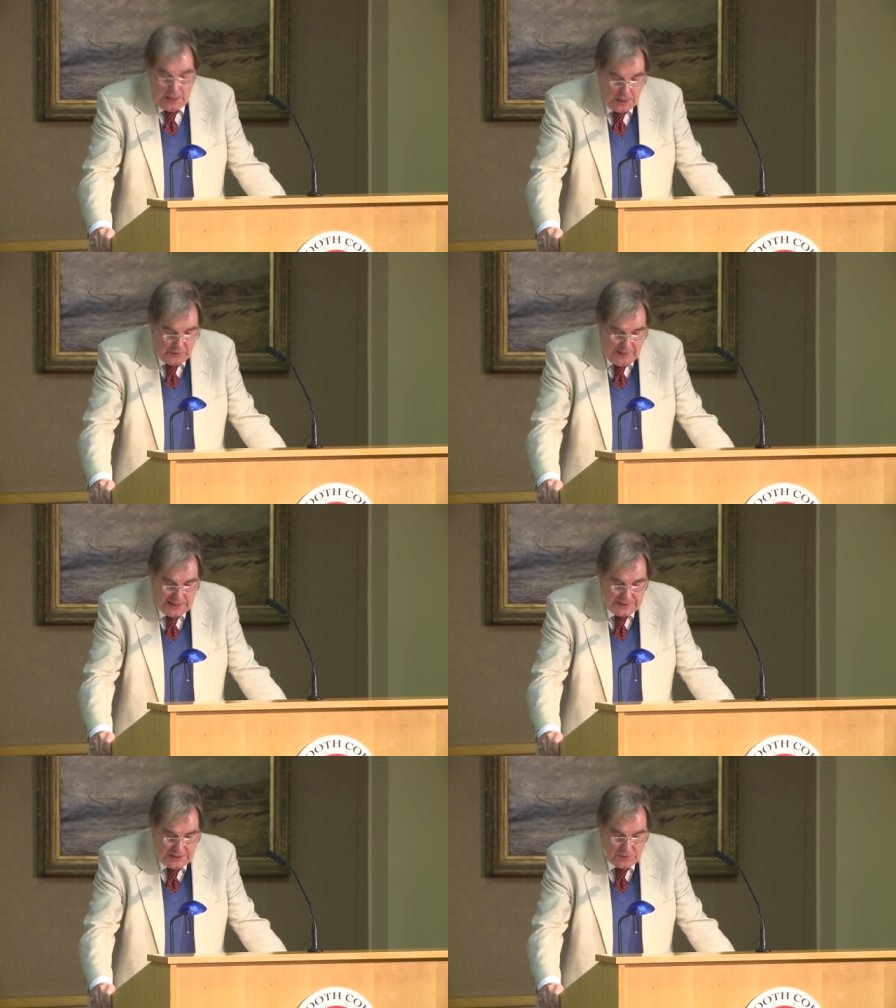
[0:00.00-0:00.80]
Uh,
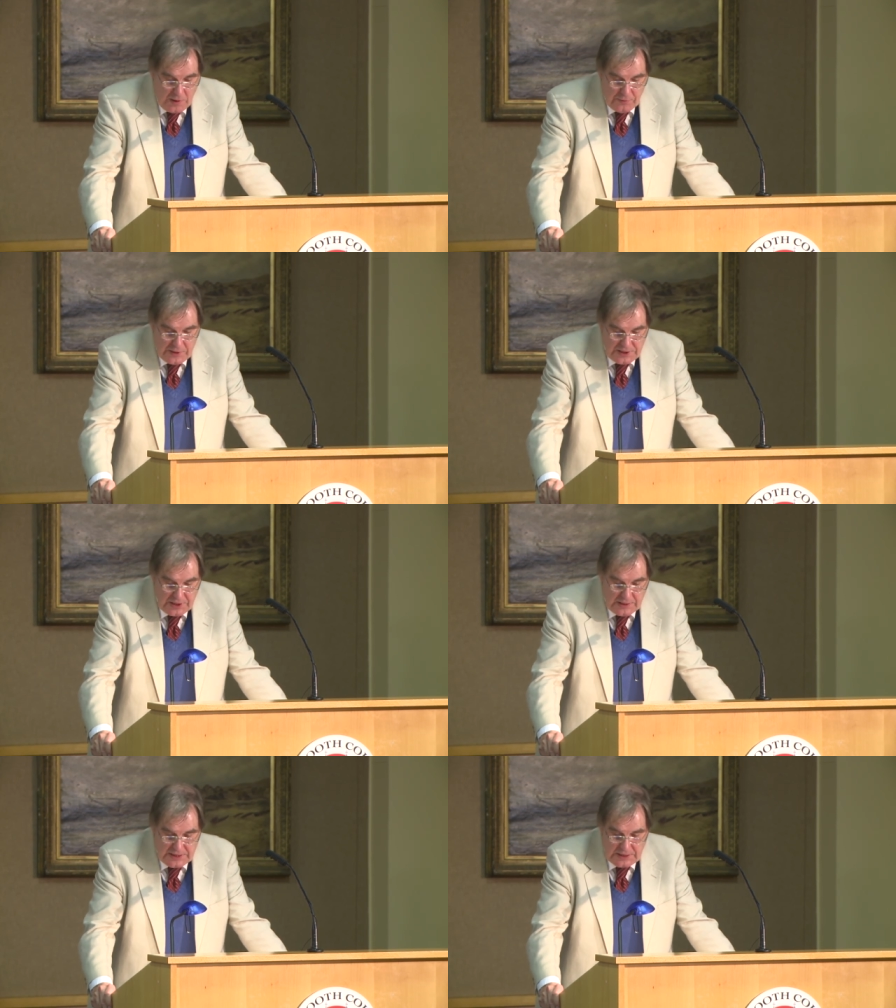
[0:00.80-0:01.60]
that is one
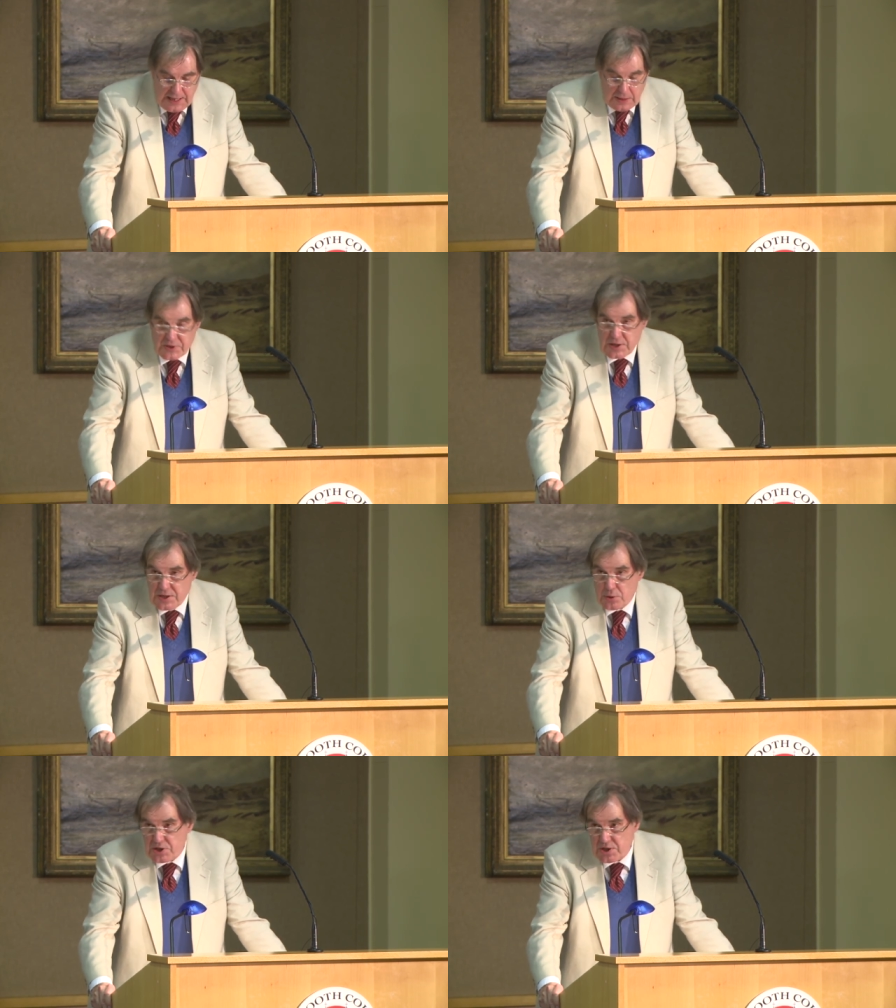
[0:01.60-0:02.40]
reason these accounts are
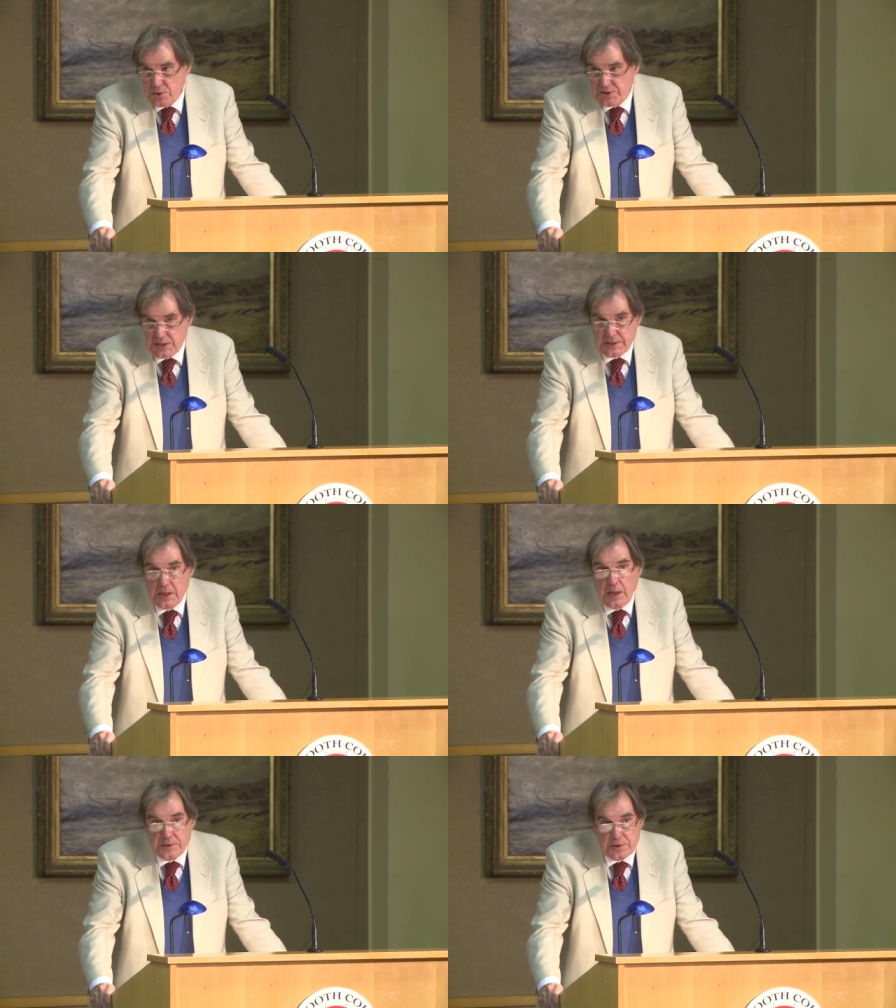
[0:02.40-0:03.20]
so suited
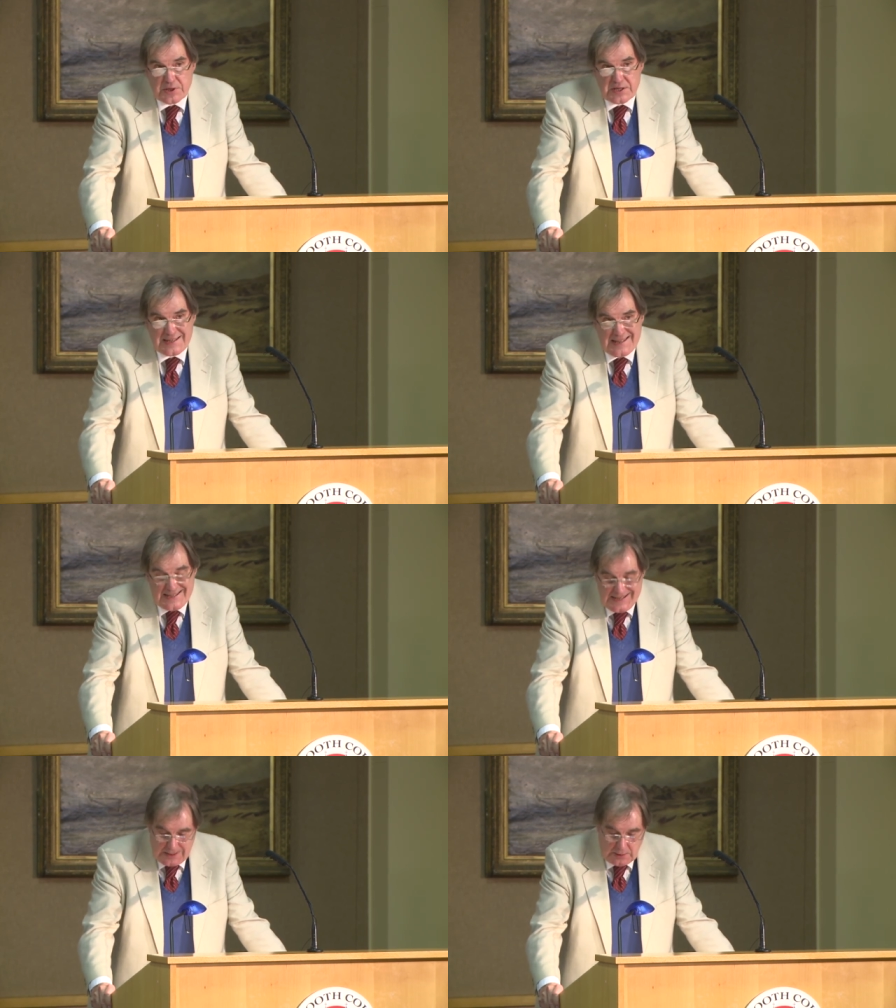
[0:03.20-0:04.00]
to
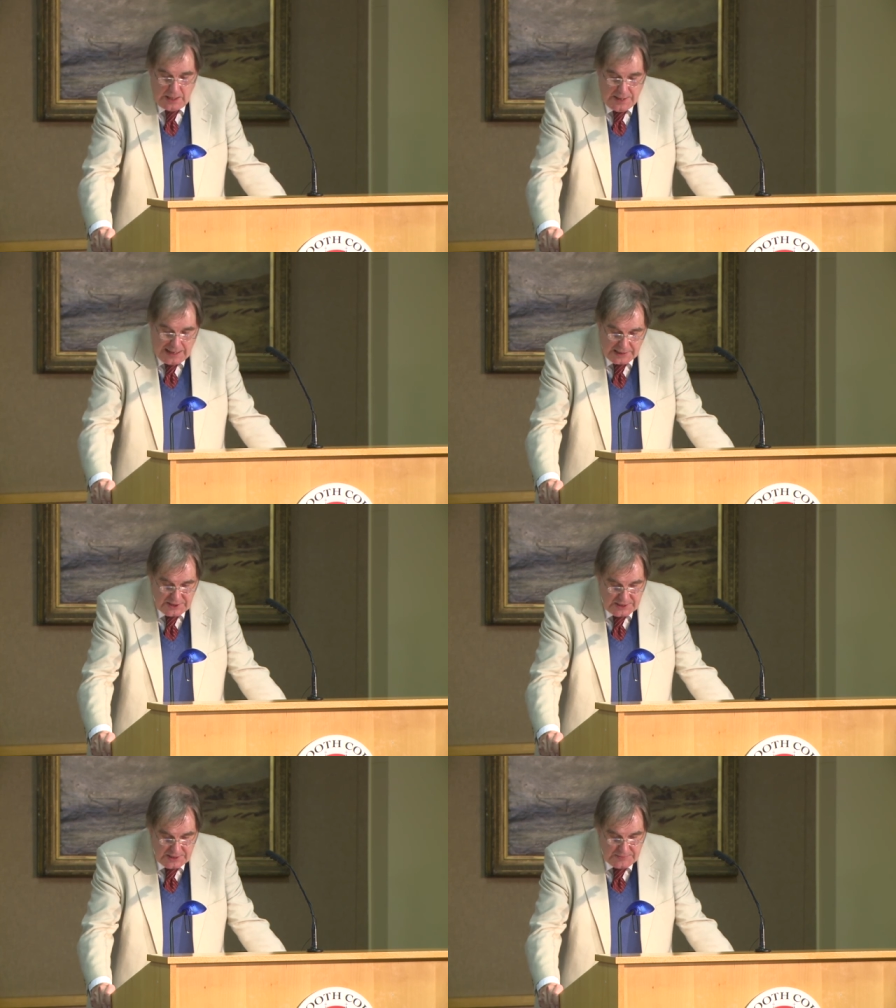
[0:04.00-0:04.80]
statistical
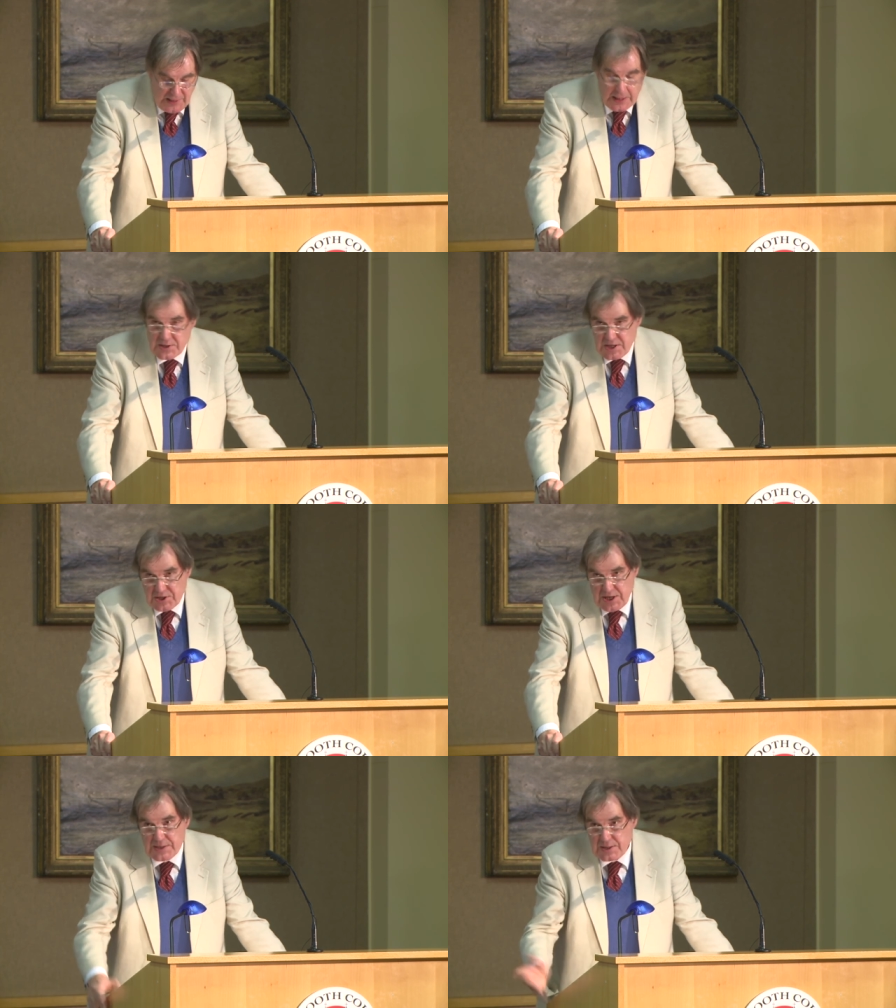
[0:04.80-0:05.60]
analysis,
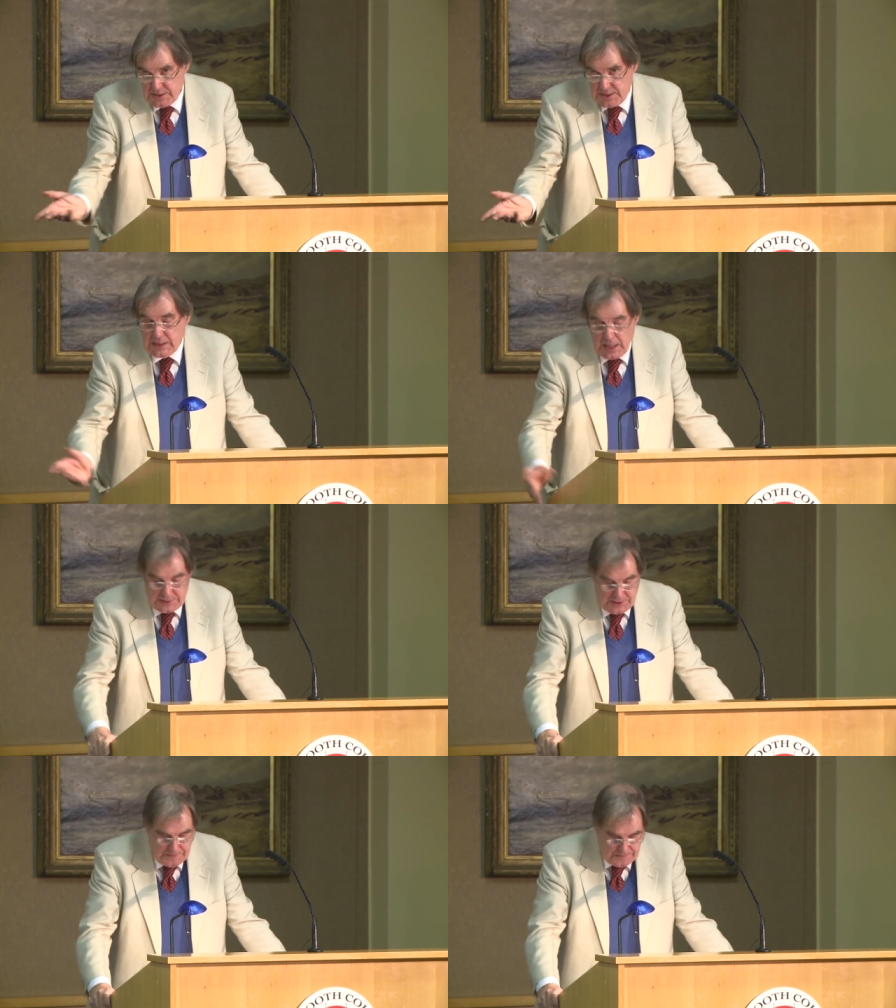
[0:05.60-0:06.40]
such as
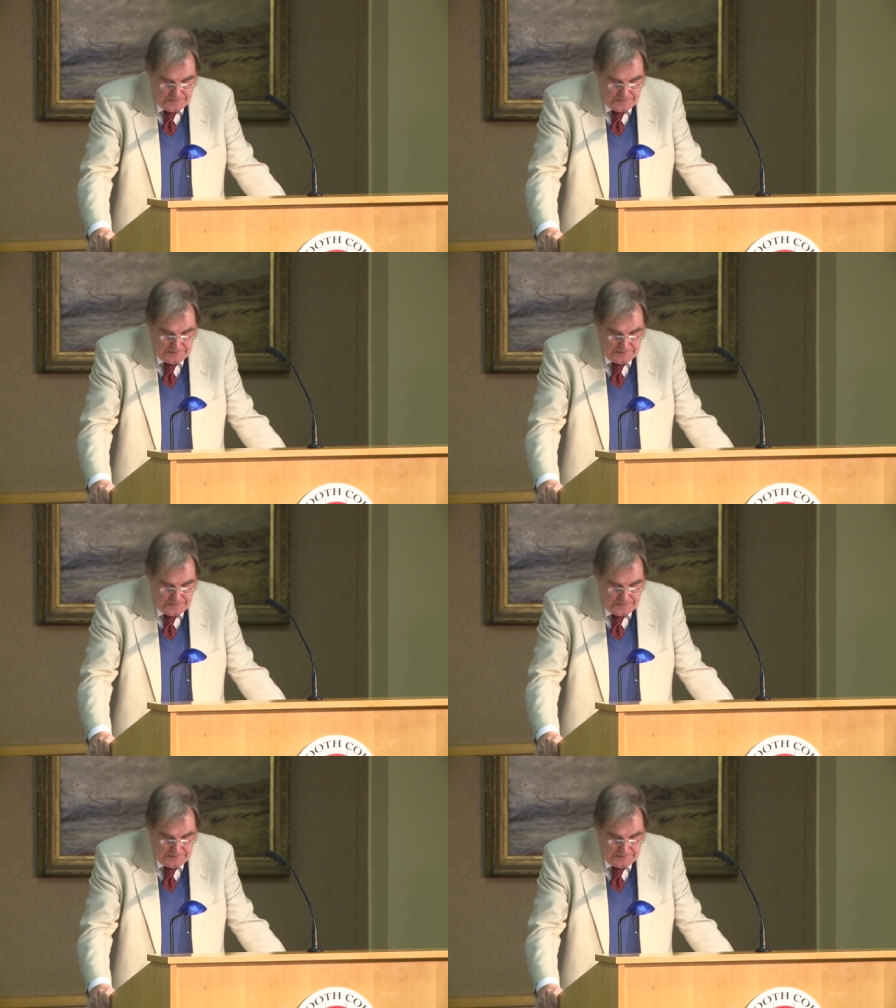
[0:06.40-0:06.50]
Sigal's.